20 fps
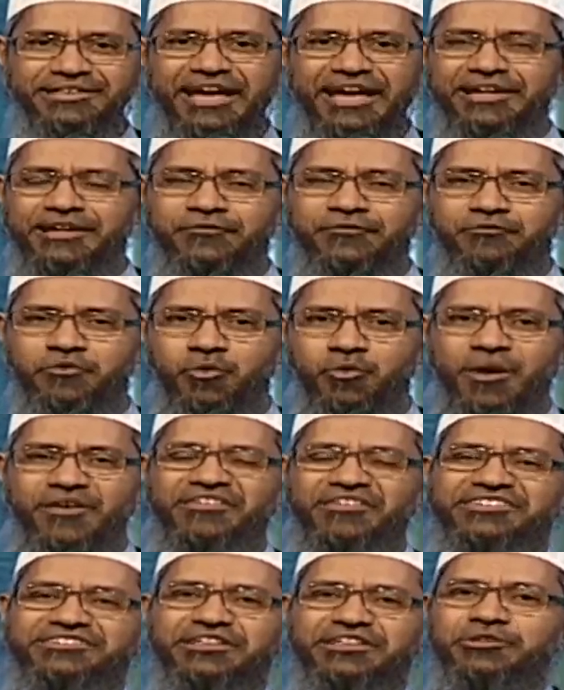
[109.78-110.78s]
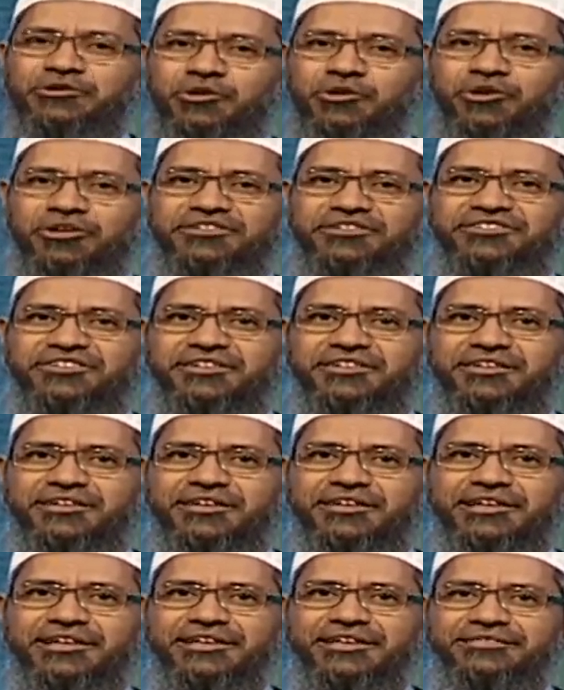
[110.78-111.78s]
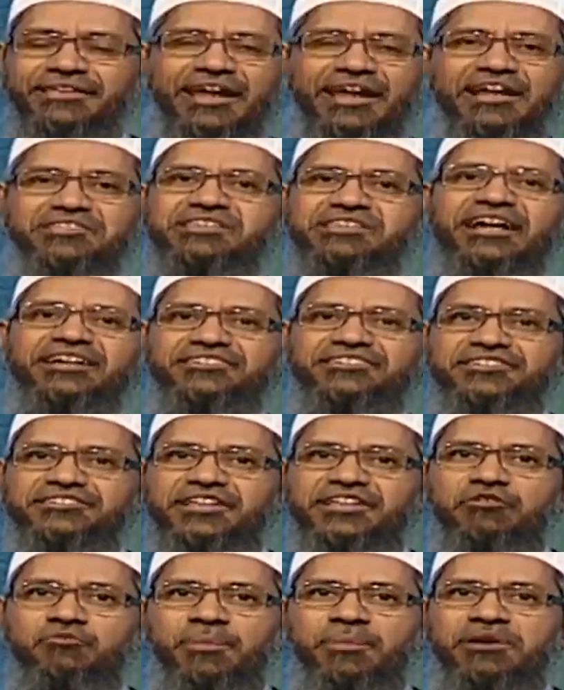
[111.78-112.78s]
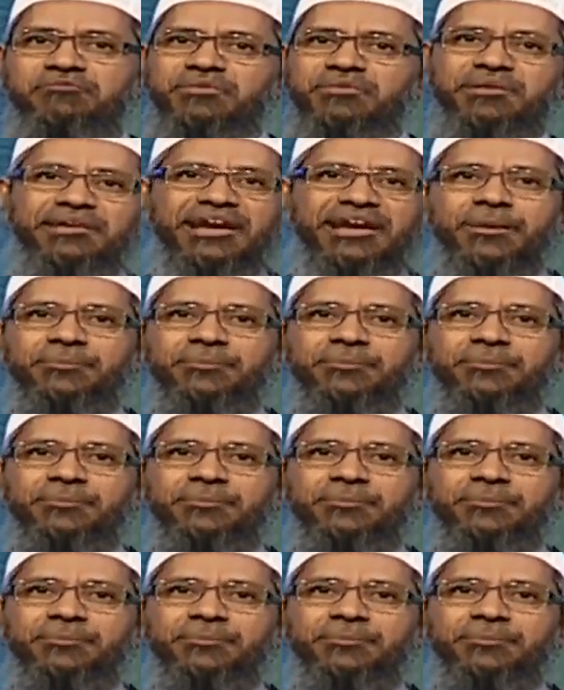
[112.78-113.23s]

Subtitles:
that if you wear Western clothes, there are chances the woman will be